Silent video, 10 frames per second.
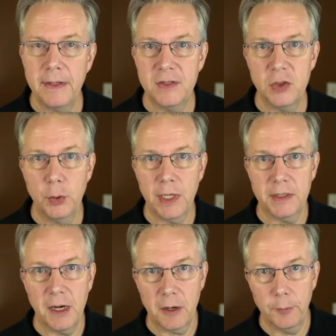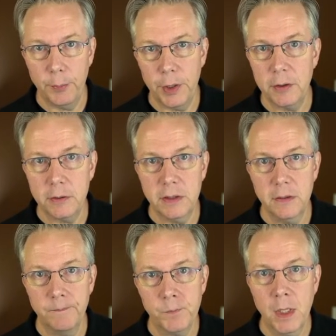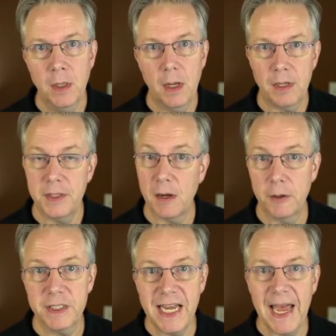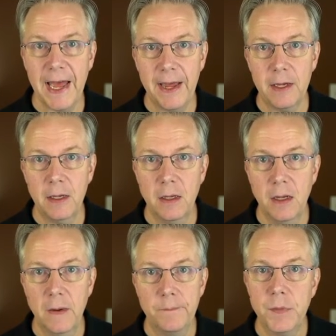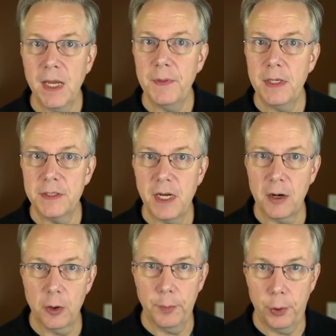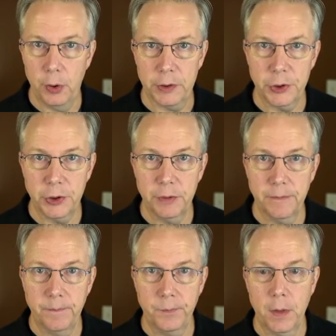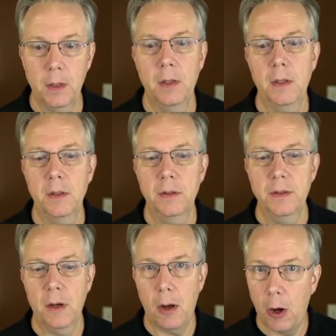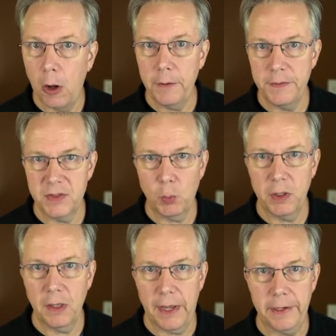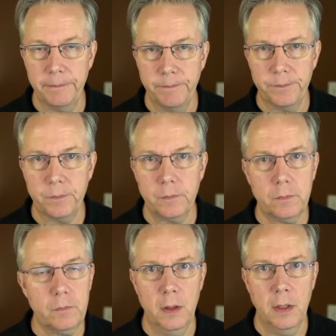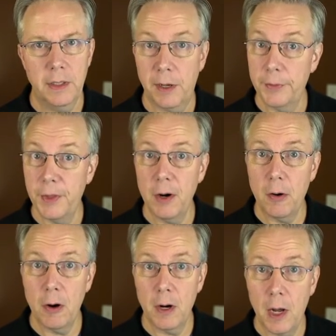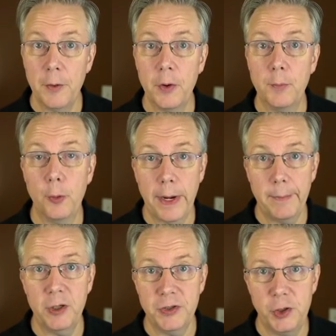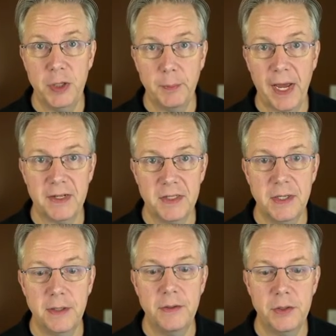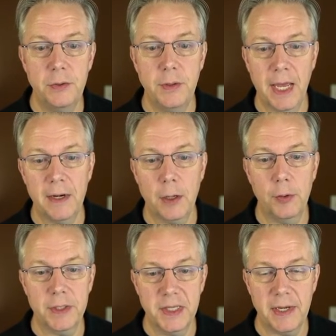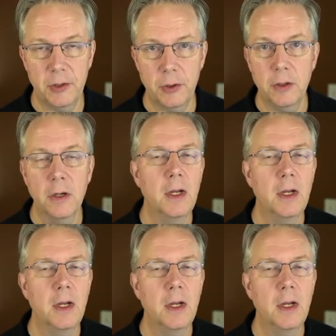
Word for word: is doing a Docker build, a Docker tag, and then a Docker push. All in this one line. Now there are other parameters you can pass in to Kaniko executor.